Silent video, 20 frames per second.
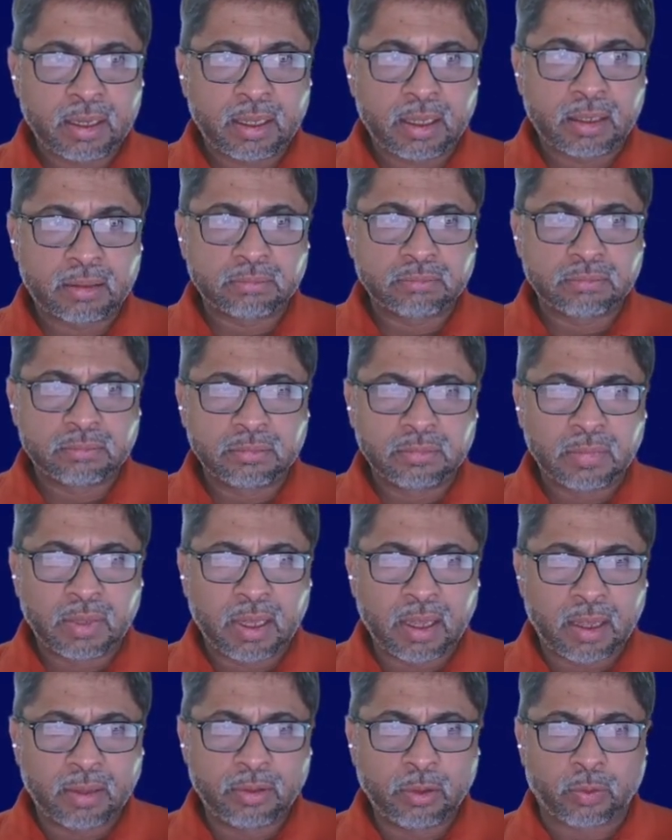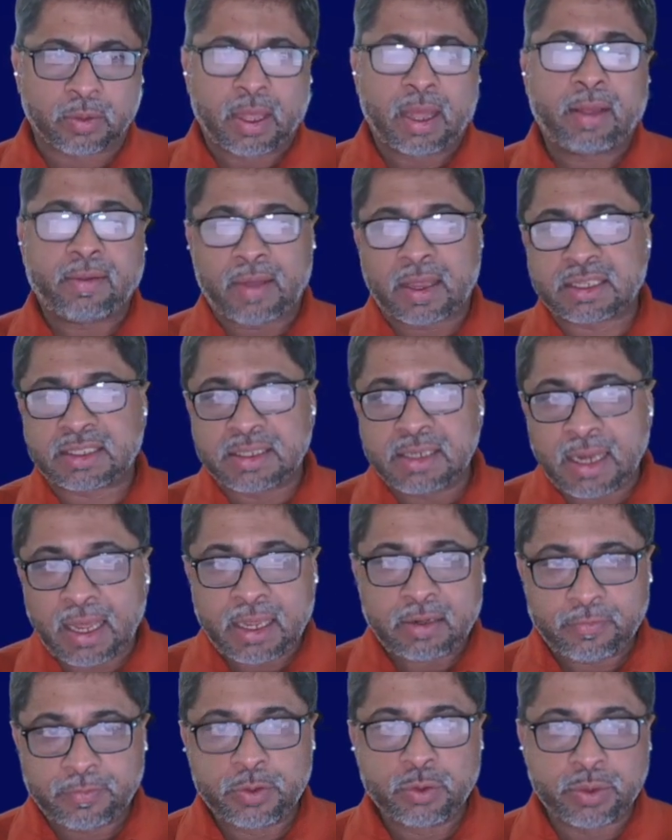Um, Look, I still
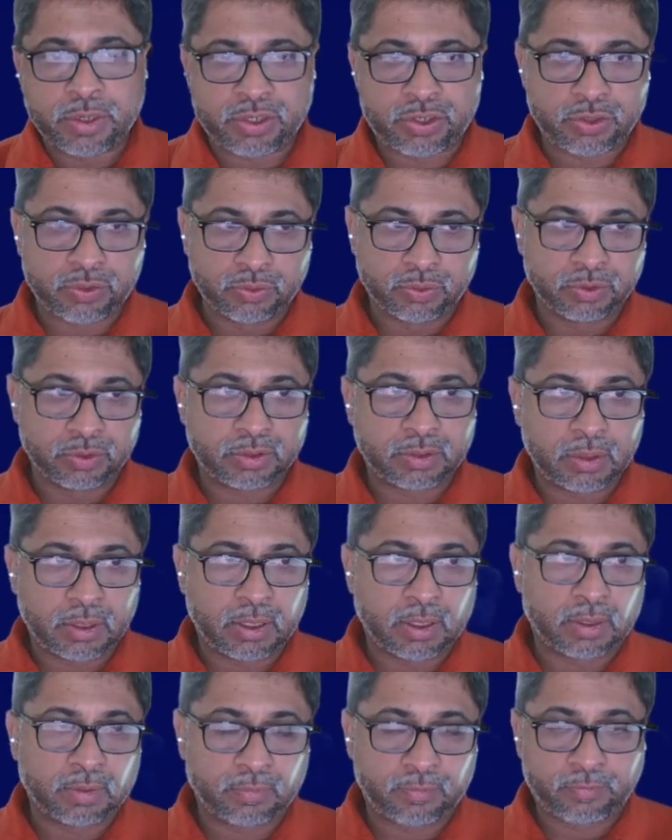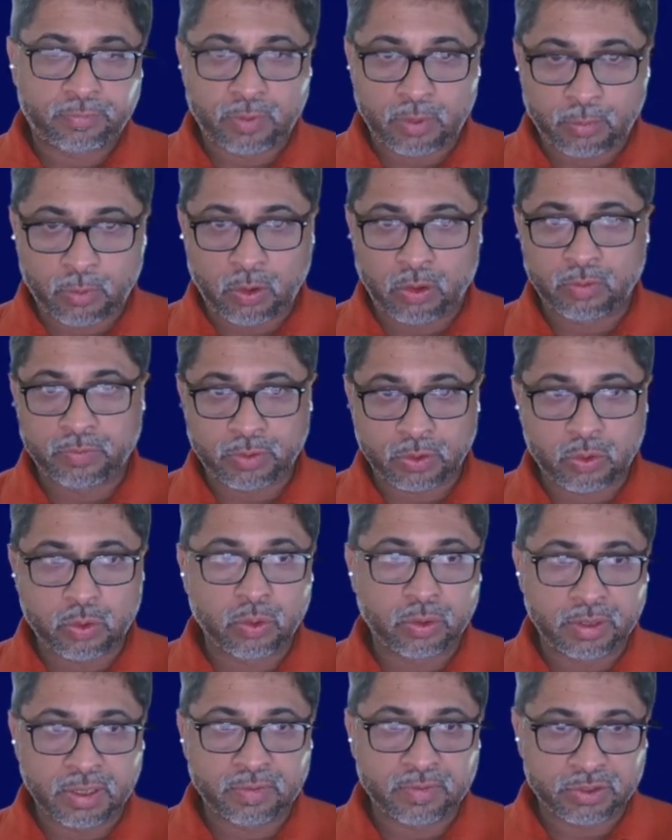had a few issues from all of the
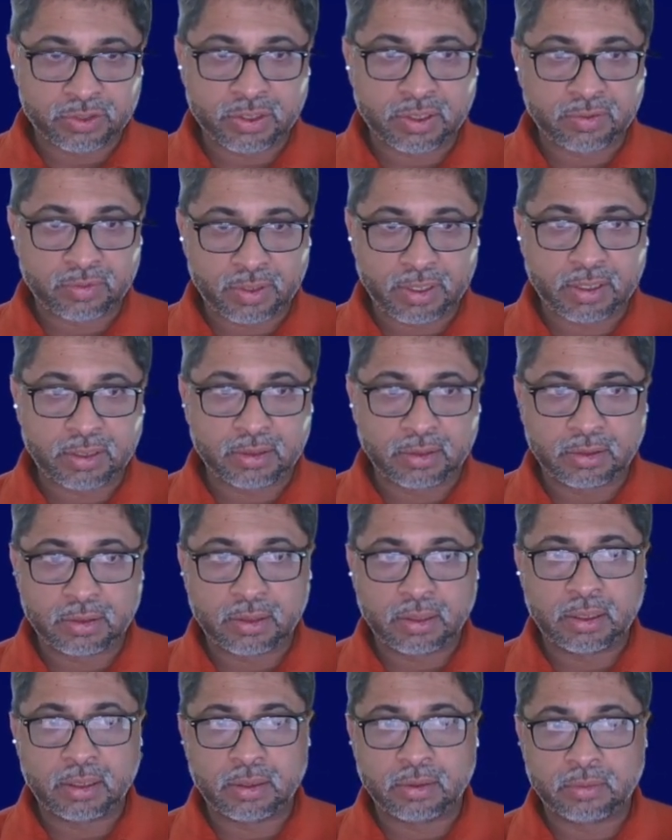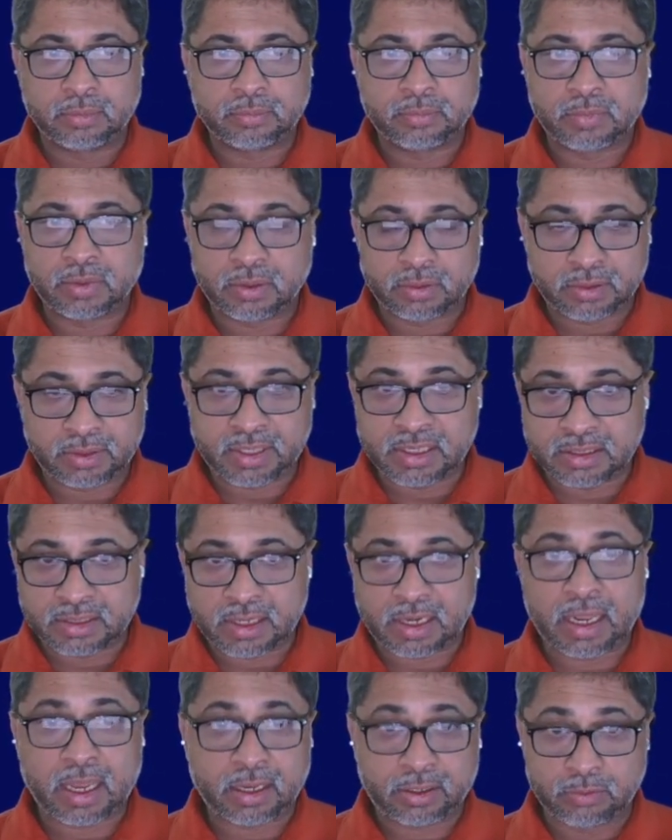code that was generated,
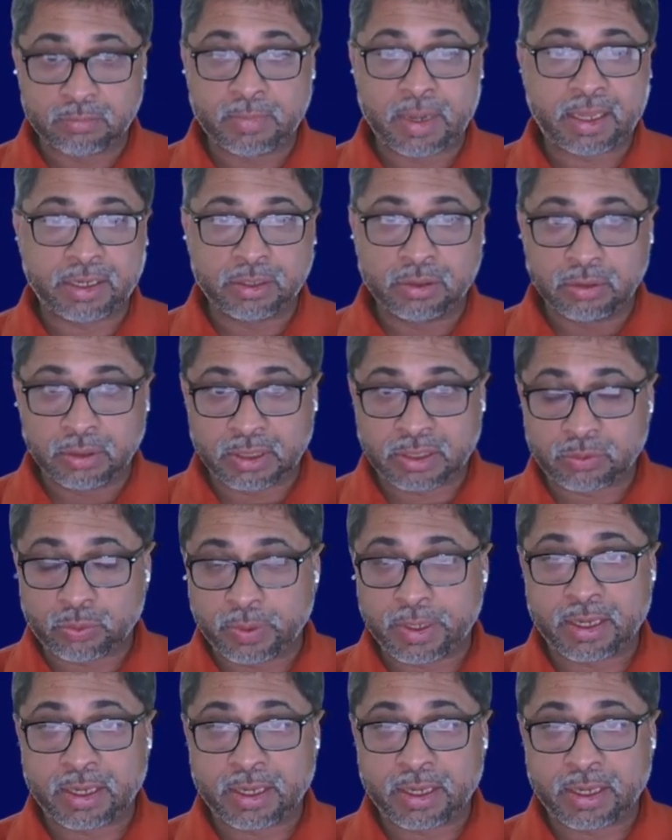things that I had to manually